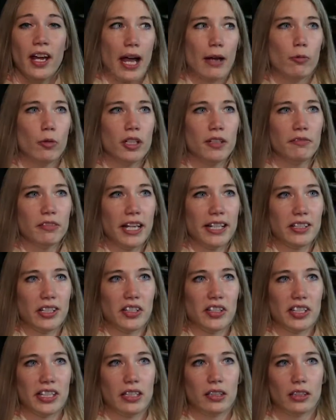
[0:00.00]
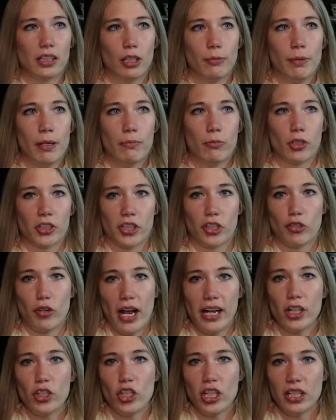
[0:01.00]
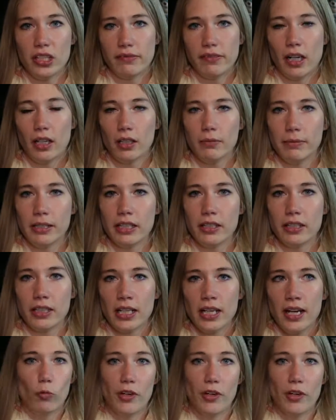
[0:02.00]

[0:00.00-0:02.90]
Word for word: I would have liked to see a little bit more strategy development